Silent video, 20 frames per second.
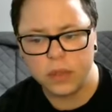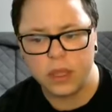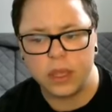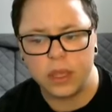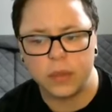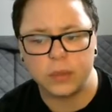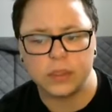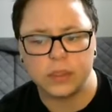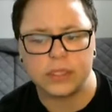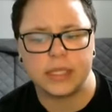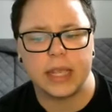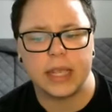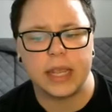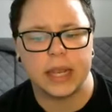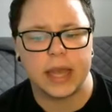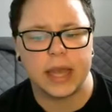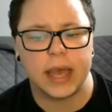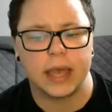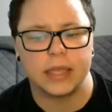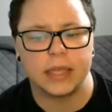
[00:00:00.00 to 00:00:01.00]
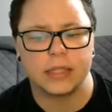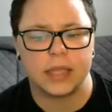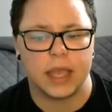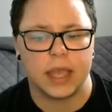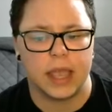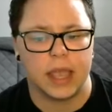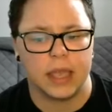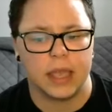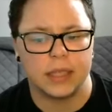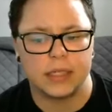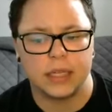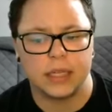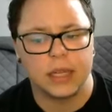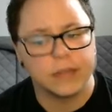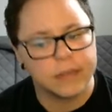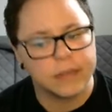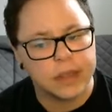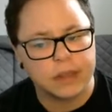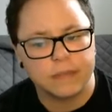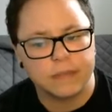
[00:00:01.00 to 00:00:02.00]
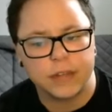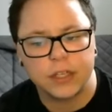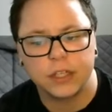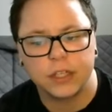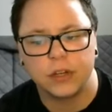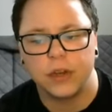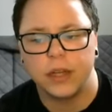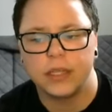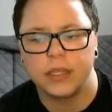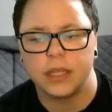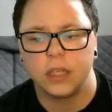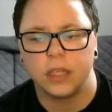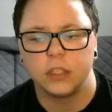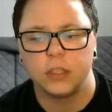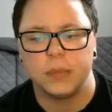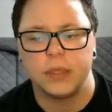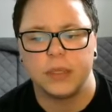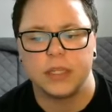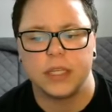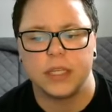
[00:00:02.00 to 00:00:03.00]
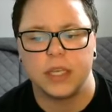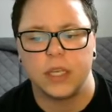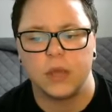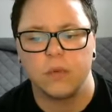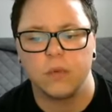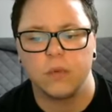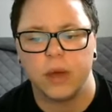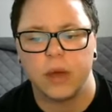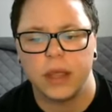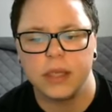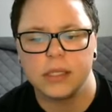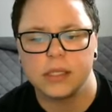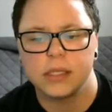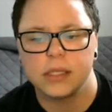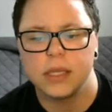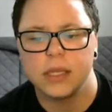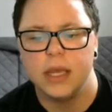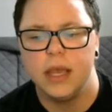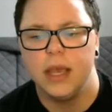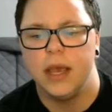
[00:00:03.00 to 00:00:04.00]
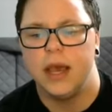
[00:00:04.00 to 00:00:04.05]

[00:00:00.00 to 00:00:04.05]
it was seen as a significant victory to LGBTQ rights.